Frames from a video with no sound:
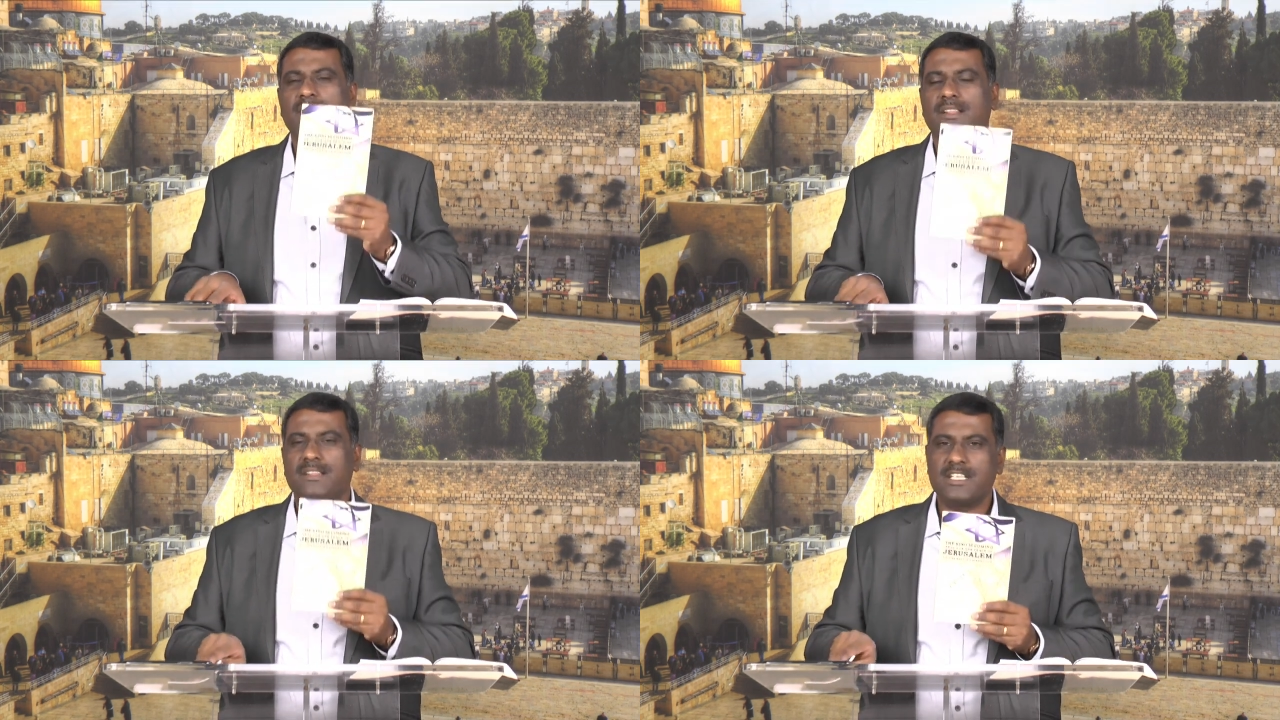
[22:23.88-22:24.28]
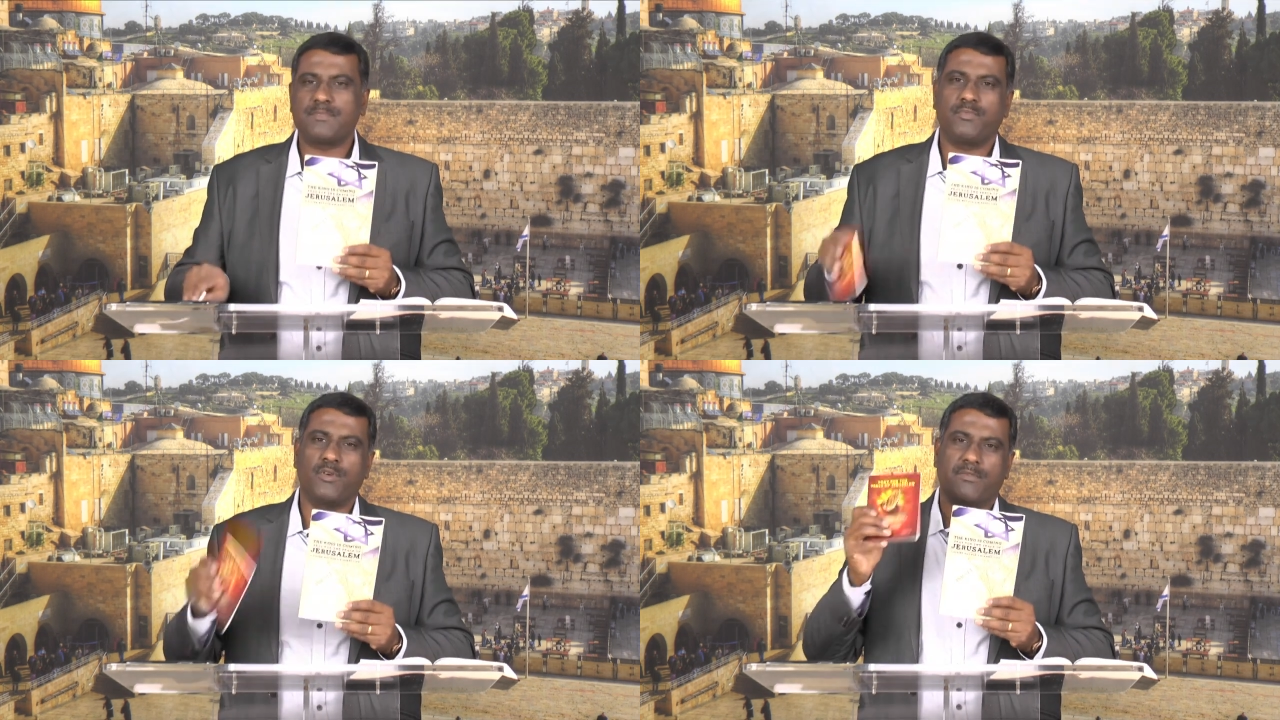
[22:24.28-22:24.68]
this
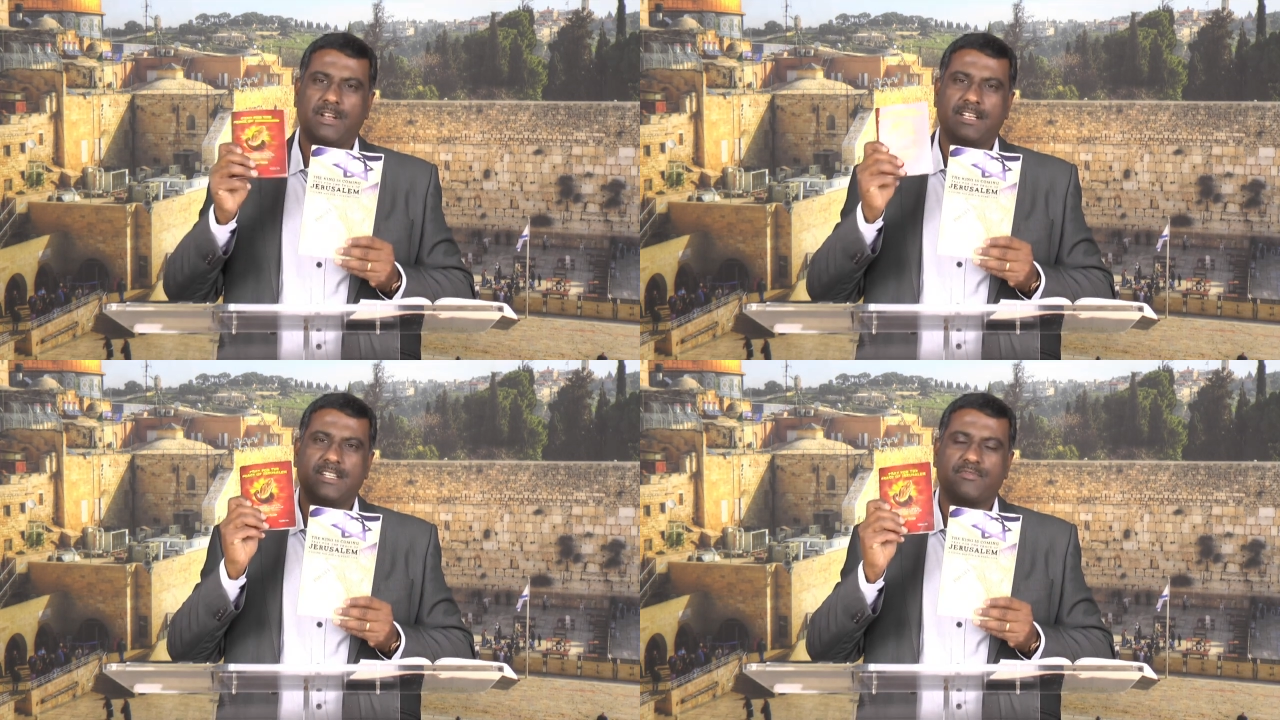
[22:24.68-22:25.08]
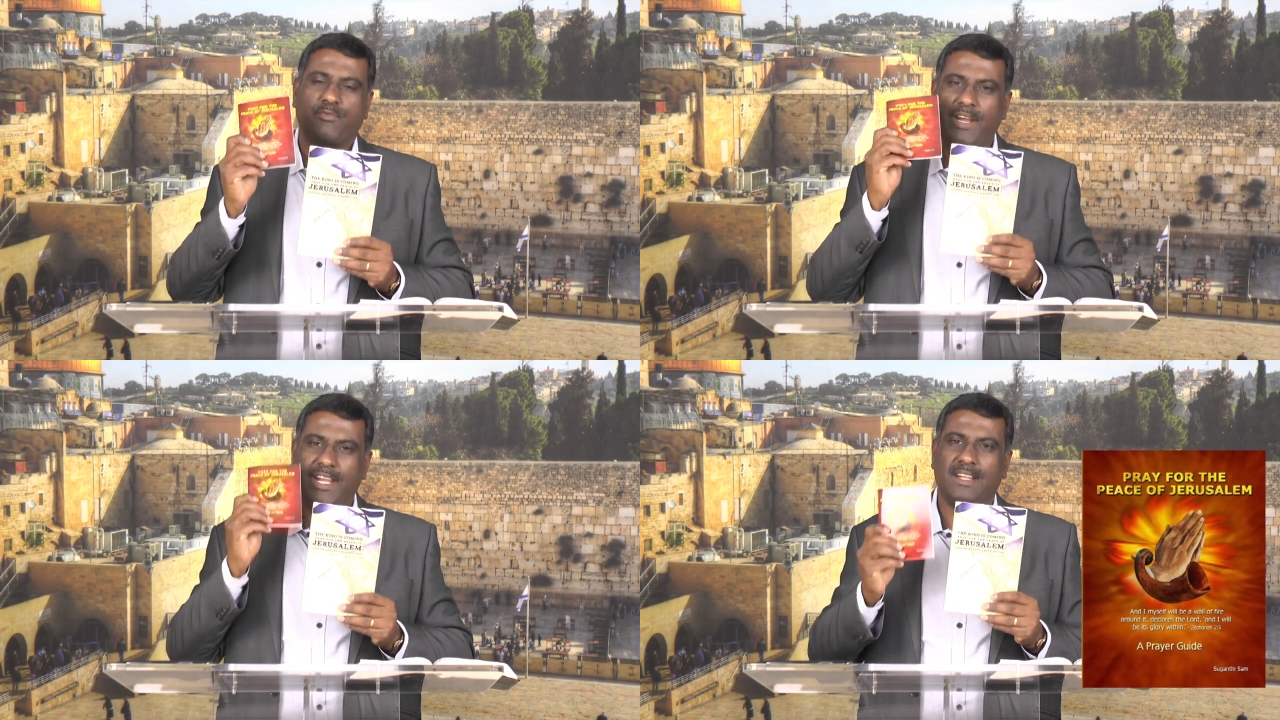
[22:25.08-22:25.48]
booklet is
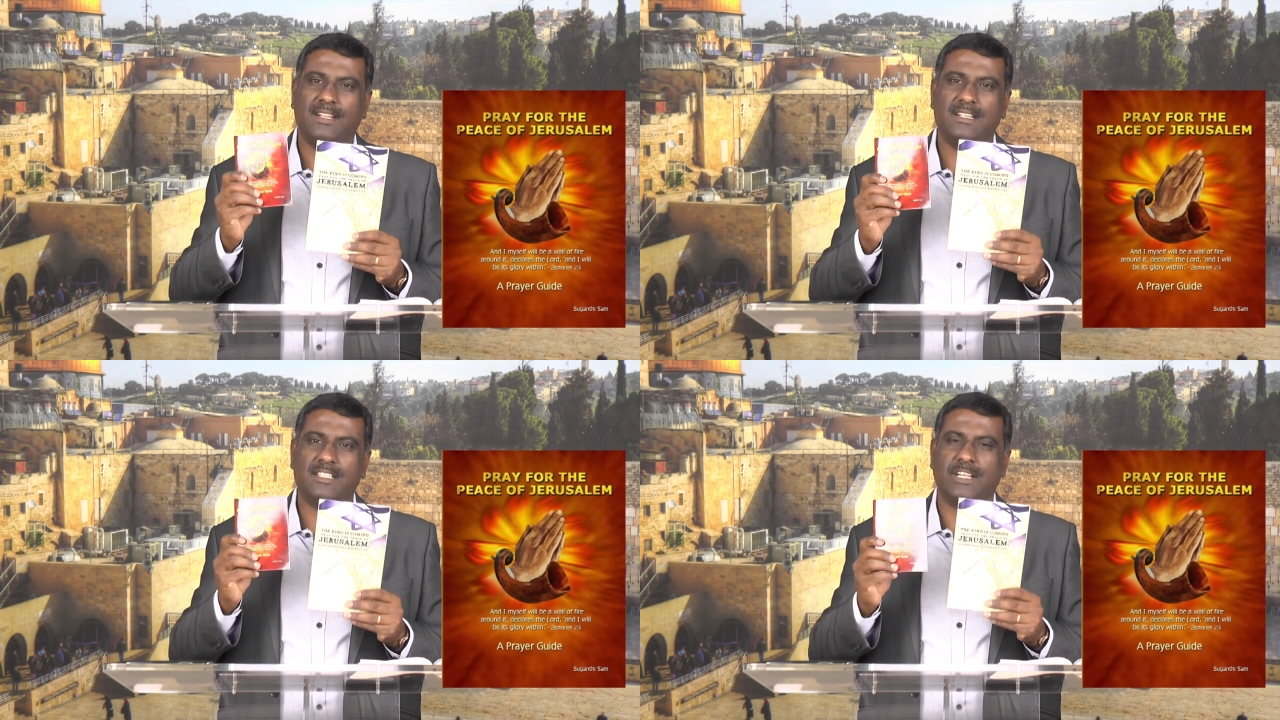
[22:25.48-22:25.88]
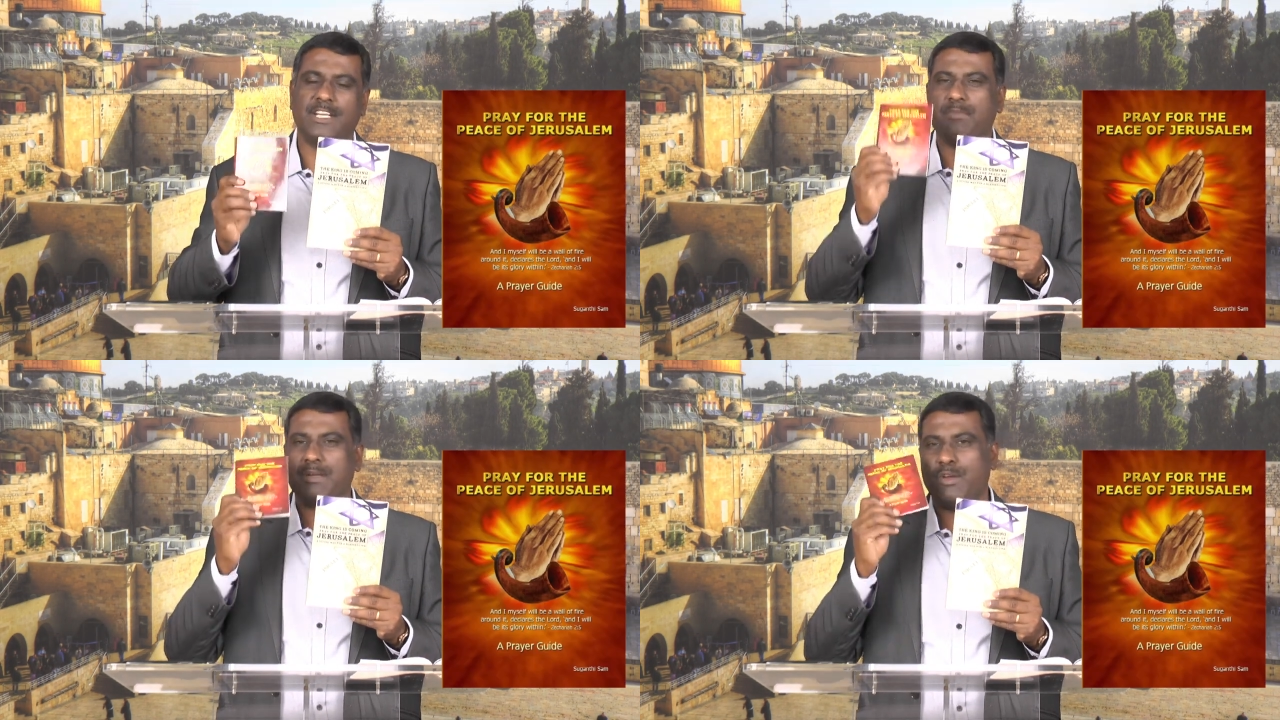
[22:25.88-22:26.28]
free. It's
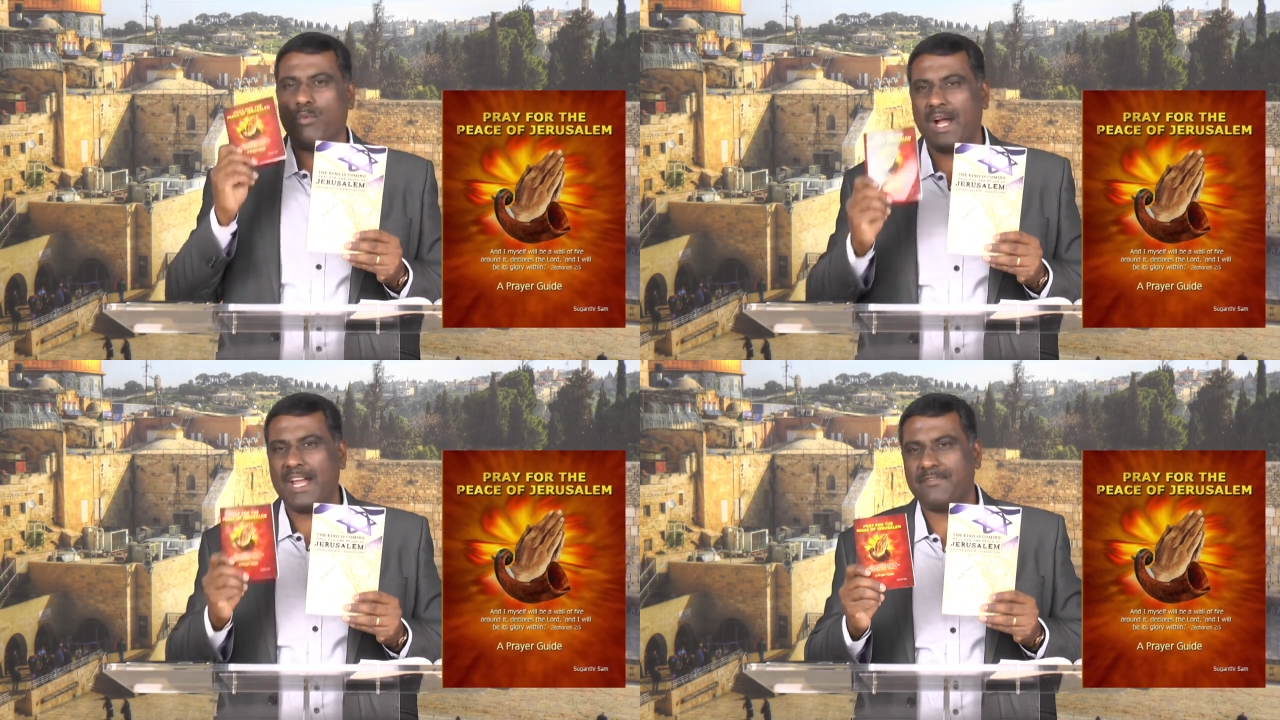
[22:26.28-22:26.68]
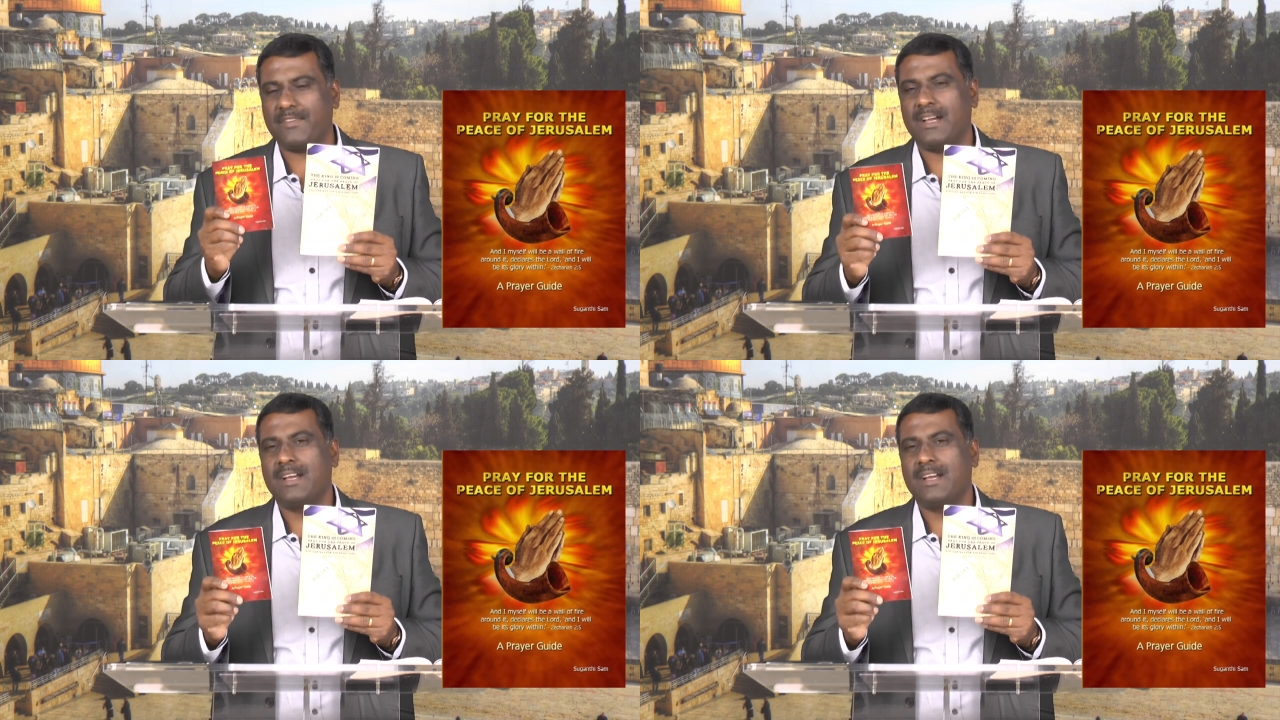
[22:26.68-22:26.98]
written by my wife.